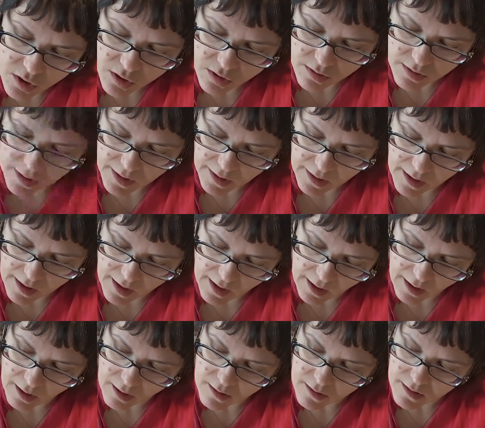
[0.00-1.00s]
tree and a
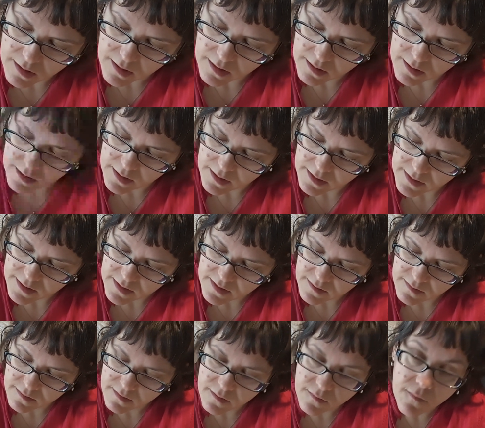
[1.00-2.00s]
heron, and it's
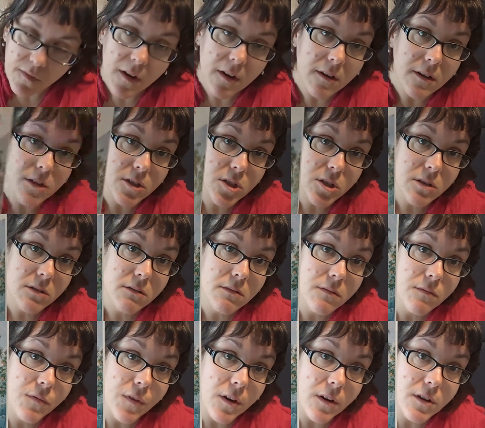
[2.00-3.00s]
very,
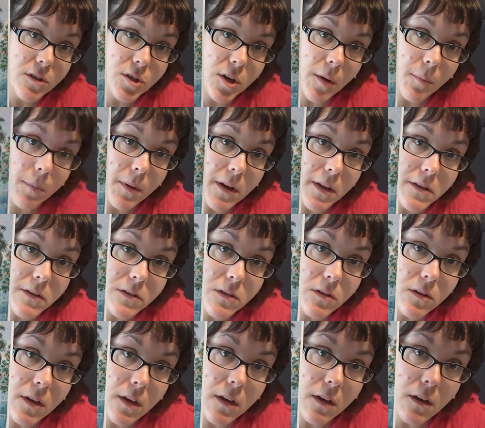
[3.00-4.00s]
very Japanese
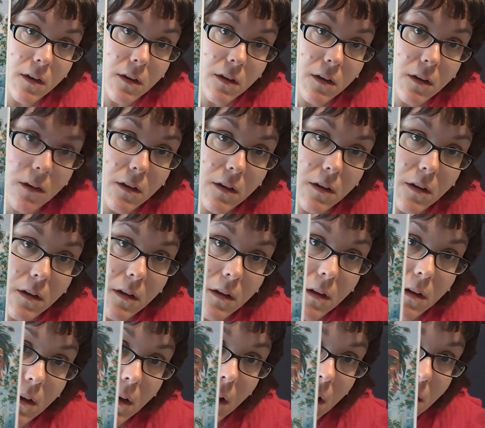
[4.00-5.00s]
looking.
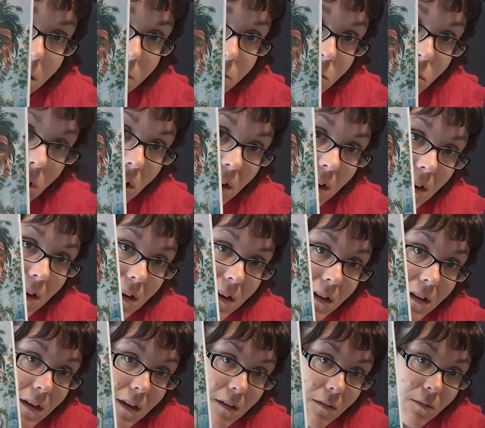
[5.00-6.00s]
I'm trying to
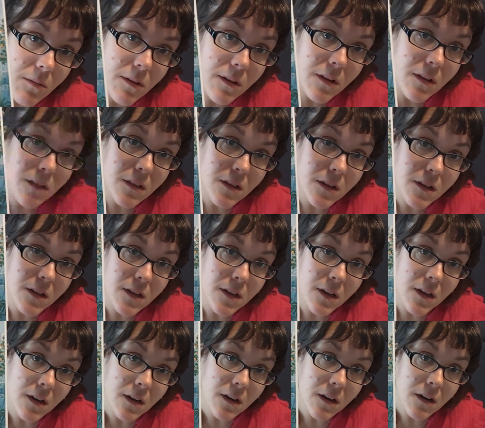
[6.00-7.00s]
get rid of the
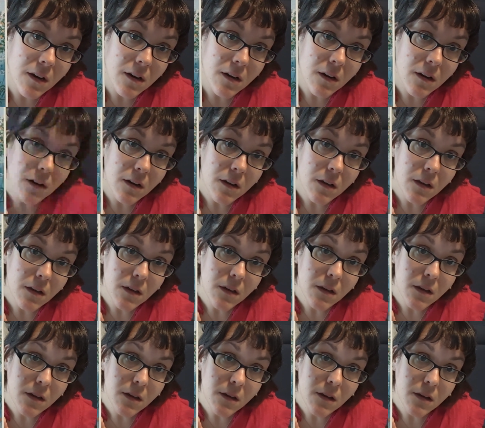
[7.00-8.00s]
glare.
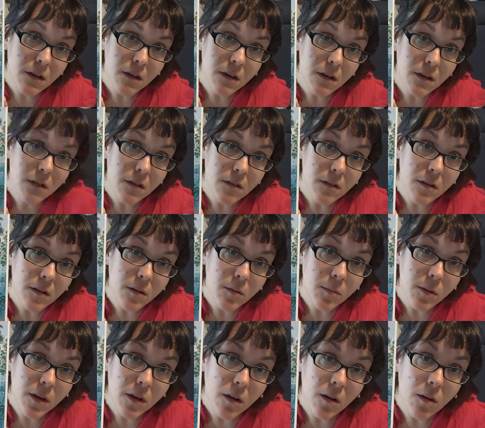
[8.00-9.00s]
There
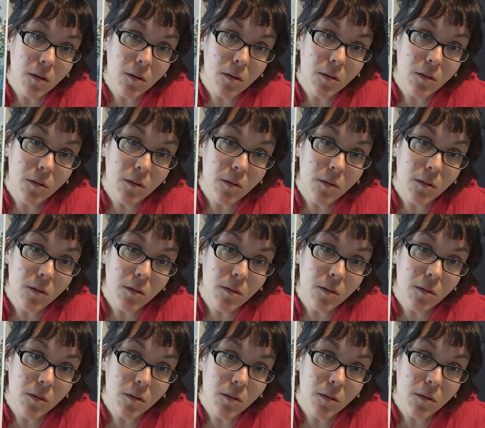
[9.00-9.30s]
we go.